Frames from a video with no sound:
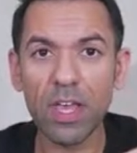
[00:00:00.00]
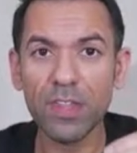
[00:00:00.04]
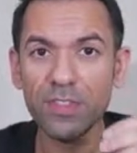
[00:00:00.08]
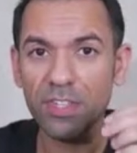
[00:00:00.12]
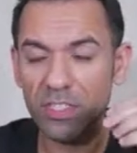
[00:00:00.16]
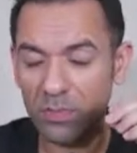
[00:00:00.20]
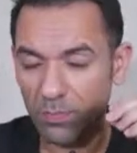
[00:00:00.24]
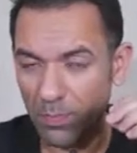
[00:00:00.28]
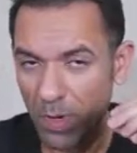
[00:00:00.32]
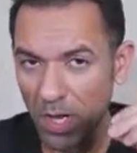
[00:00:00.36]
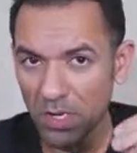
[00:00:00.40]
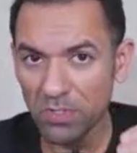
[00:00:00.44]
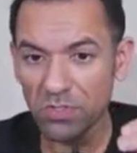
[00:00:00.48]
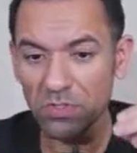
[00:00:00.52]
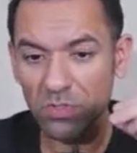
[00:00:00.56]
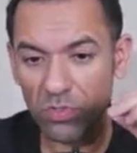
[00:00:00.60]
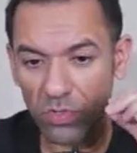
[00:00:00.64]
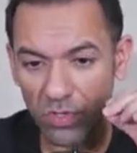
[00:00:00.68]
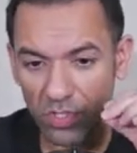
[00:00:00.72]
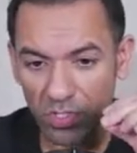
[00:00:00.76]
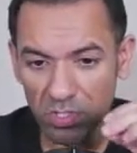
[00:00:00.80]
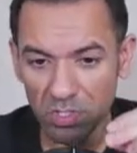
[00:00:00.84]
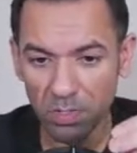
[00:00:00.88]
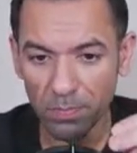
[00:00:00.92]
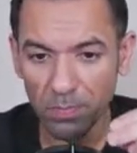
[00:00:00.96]
This person's
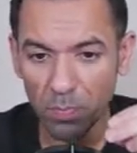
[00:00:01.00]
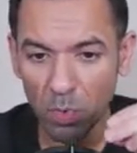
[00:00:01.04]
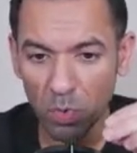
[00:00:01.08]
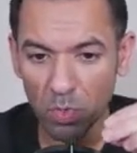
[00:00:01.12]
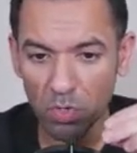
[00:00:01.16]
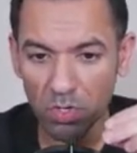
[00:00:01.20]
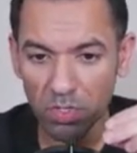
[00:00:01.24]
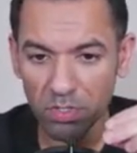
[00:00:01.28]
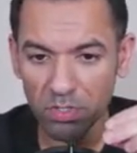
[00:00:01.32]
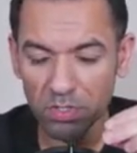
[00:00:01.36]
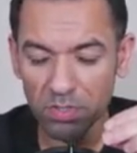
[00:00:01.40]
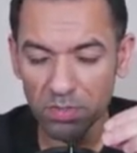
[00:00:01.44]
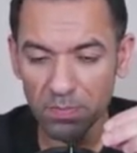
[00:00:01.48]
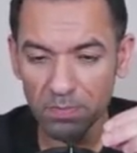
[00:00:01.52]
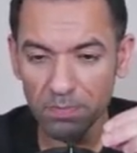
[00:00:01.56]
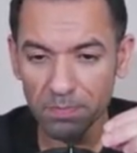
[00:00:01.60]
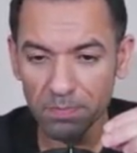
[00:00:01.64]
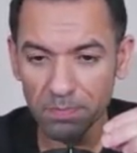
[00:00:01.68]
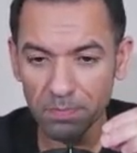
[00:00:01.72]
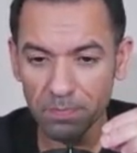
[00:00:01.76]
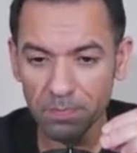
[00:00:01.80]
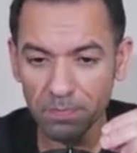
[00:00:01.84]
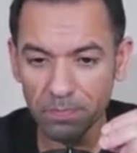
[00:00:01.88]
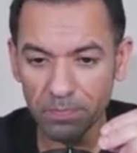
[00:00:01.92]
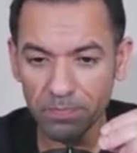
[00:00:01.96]
going to support us.
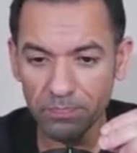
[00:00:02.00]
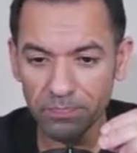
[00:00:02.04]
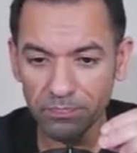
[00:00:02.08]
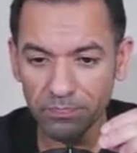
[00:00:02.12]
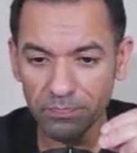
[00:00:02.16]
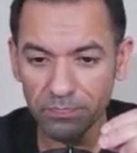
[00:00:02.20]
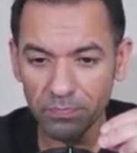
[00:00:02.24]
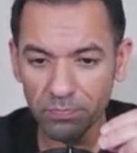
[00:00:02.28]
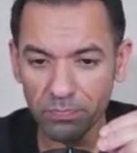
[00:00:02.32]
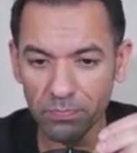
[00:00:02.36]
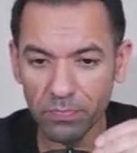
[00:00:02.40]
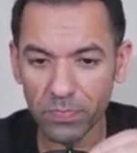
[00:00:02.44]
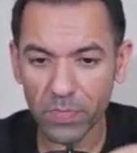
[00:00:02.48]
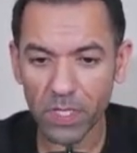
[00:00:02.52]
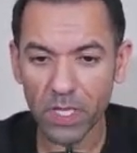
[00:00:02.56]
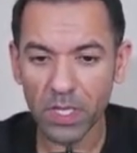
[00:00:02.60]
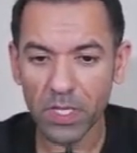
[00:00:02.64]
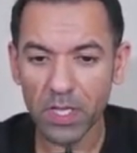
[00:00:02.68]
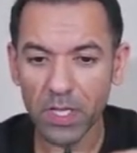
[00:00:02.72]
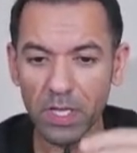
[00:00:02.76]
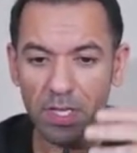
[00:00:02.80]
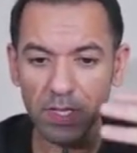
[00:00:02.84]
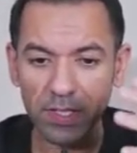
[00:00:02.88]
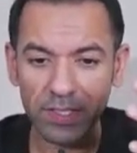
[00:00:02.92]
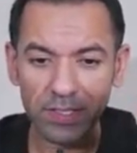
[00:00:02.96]

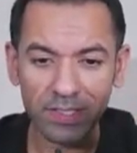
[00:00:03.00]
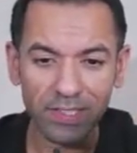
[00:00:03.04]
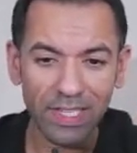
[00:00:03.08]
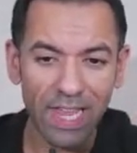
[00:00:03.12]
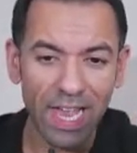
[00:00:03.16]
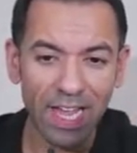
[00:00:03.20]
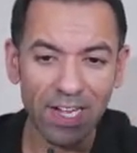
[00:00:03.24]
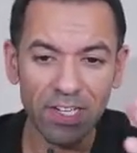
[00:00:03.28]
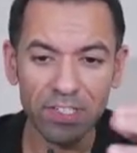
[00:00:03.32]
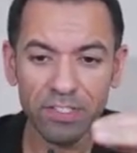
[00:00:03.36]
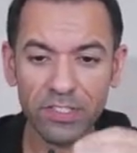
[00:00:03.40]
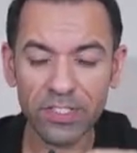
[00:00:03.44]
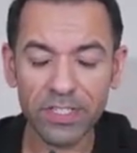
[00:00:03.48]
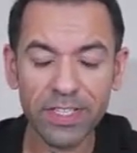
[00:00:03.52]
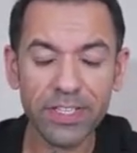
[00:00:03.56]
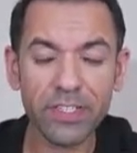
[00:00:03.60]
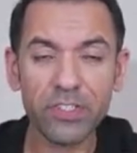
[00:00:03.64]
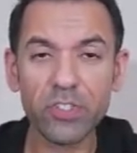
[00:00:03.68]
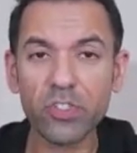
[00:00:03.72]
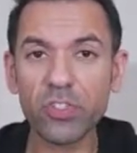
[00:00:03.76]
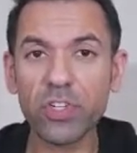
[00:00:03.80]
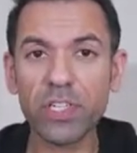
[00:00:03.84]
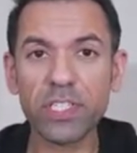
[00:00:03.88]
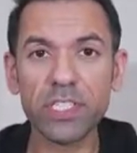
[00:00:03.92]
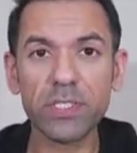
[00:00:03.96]
Clarity and
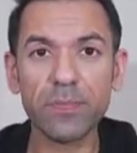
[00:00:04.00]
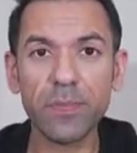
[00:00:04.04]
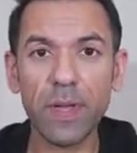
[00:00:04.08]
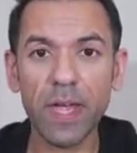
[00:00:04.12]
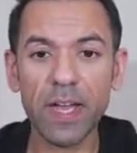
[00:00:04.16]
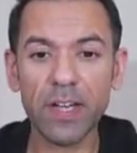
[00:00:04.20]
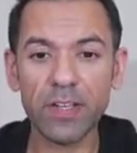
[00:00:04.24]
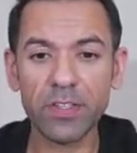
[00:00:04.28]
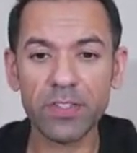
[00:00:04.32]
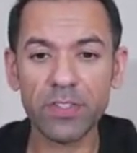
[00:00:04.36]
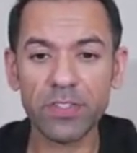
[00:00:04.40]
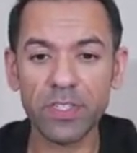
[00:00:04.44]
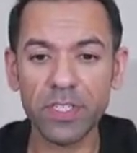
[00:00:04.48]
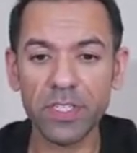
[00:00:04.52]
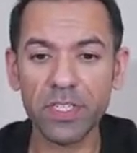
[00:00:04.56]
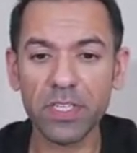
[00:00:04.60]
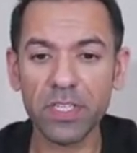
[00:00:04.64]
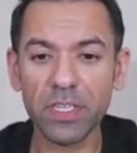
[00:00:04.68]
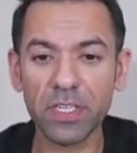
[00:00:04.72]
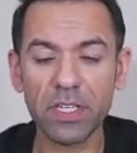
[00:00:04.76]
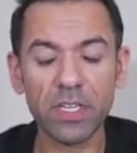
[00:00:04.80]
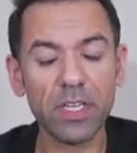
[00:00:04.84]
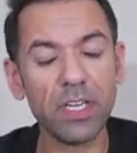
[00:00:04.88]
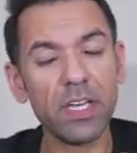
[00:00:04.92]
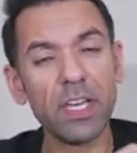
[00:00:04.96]
transparency.
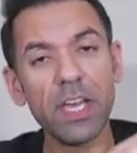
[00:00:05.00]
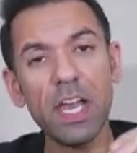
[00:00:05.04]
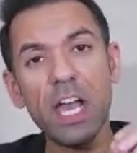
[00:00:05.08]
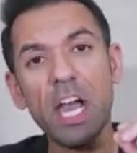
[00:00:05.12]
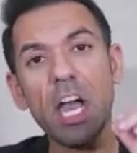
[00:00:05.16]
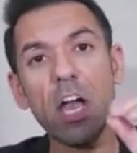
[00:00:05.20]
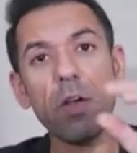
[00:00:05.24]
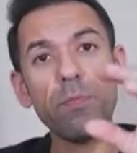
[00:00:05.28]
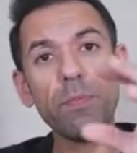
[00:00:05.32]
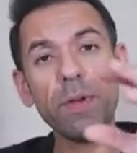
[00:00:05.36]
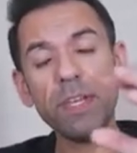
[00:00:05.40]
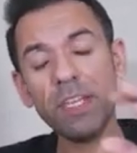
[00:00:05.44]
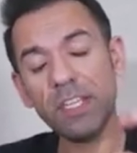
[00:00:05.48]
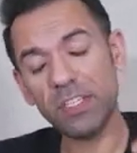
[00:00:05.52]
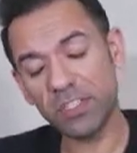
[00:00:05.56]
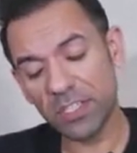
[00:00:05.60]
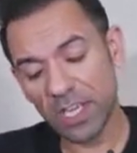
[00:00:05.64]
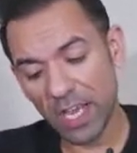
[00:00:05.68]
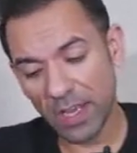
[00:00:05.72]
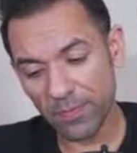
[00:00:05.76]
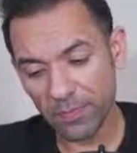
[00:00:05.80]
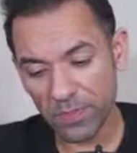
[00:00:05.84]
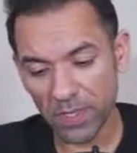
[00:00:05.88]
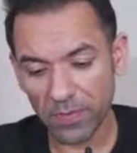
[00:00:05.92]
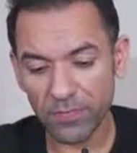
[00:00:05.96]
How many
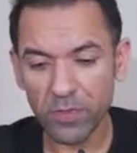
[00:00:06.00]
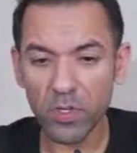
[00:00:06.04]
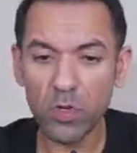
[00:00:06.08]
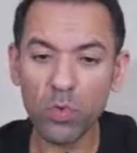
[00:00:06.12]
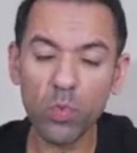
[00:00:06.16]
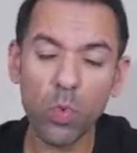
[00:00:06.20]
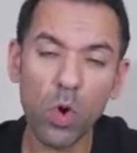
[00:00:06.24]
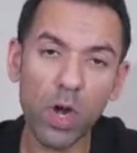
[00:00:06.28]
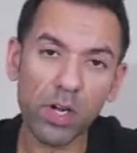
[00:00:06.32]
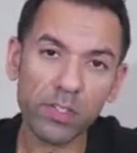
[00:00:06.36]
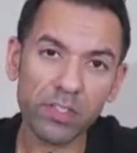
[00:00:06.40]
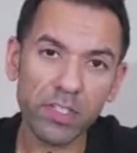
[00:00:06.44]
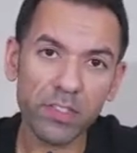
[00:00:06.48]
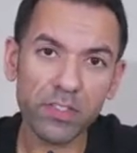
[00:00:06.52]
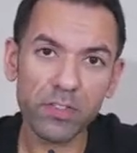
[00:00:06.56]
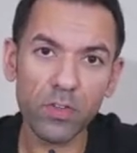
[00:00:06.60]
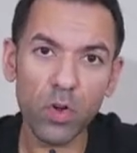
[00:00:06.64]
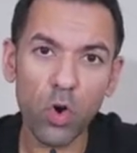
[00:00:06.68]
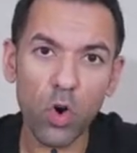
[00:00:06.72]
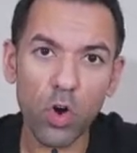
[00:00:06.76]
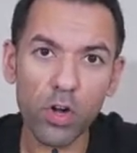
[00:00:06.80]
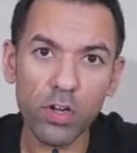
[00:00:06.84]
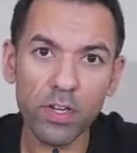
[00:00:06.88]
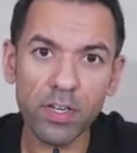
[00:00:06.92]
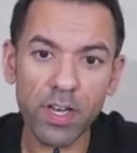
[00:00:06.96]
times have you worked in an
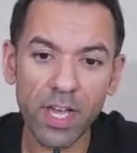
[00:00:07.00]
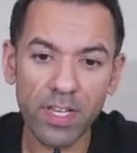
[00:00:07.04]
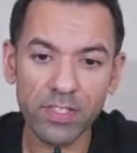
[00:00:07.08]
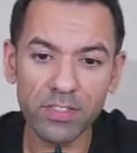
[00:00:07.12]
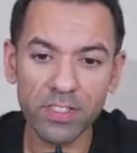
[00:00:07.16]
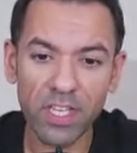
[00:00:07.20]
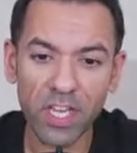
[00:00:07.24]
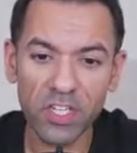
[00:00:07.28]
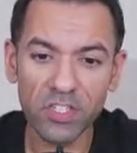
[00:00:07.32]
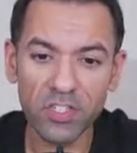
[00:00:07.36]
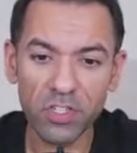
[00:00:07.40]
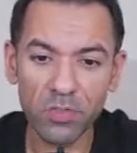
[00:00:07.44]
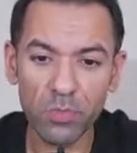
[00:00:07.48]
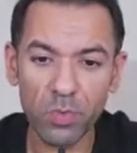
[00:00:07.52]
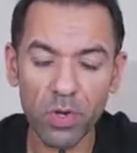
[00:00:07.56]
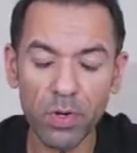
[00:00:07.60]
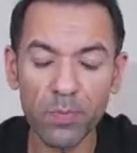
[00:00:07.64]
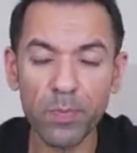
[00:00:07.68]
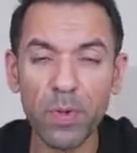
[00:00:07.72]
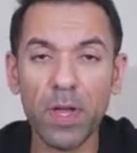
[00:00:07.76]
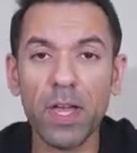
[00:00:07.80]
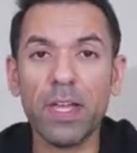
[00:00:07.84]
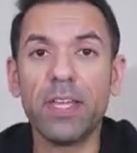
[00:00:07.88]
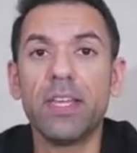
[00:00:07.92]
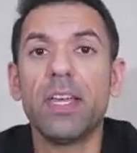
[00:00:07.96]
organization
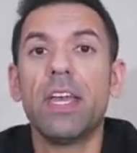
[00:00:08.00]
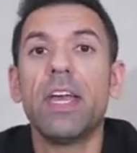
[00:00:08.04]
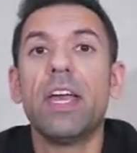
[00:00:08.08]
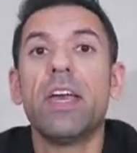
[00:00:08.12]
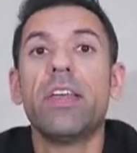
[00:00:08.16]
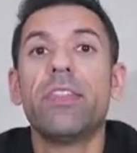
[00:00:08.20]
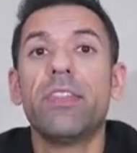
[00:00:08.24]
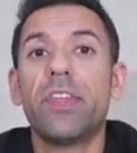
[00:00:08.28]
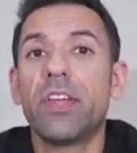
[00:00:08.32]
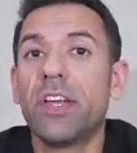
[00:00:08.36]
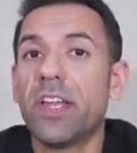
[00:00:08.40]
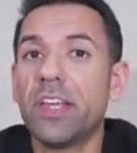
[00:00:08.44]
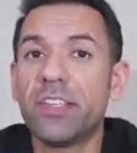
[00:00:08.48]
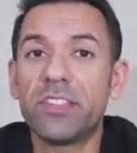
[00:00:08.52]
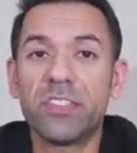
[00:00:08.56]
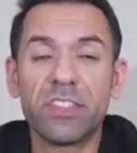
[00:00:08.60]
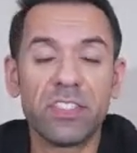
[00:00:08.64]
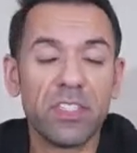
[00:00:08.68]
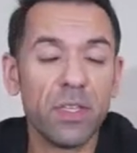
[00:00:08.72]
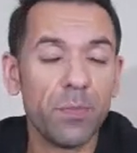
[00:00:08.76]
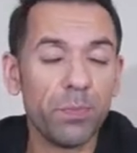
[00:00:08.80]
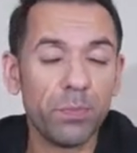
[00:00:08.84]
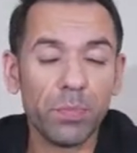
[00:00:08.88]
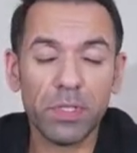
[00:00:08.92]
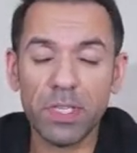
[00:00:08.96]
whereby there is
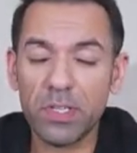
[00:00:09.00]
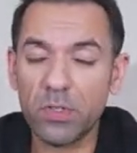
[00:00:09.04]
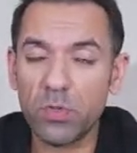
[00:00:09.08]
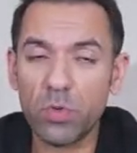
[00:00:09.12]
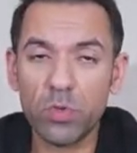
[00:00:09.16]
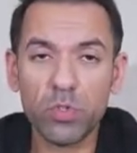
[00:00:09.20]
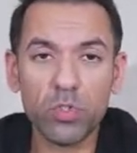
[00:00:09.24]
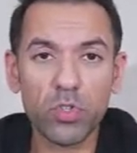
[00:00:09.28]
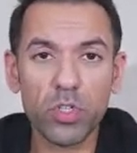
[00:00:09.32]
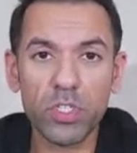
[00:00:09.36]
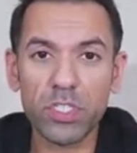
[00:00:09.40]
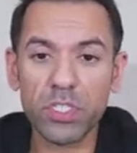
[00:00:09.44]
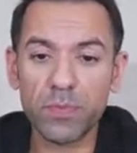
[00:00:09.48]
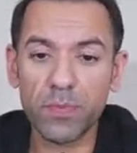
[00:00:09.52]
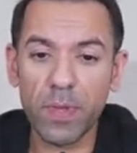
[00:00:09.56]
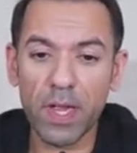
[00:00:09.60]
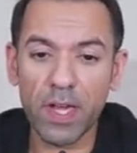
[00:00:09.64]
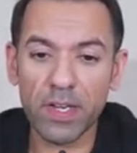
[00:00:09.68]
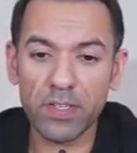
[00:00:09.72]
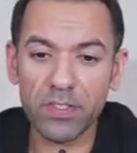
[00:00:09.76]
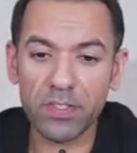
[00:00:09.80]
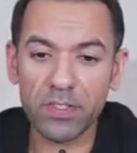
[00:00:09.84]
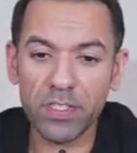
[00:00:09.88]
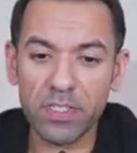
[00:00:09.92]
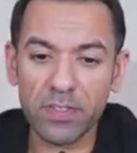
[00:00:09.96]
simply no
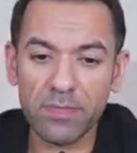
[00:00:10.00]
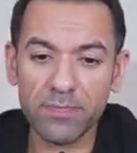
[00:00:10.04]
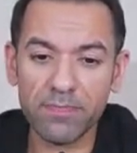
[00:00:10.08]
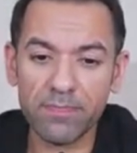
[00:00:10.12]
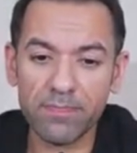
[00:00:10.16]
transparency?